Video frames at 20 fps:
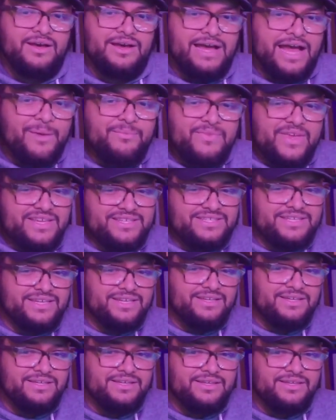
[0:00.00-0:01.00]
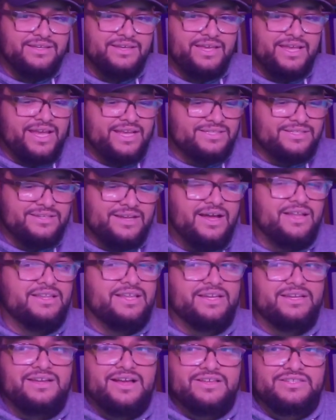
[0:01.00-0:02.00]
I'm guessing it's an
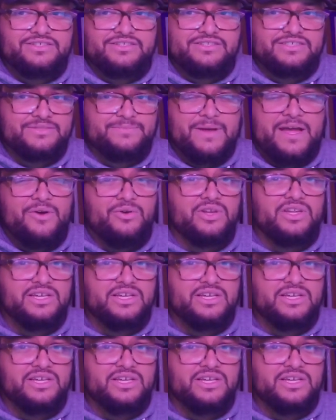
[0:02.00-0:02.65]
online concert just by how it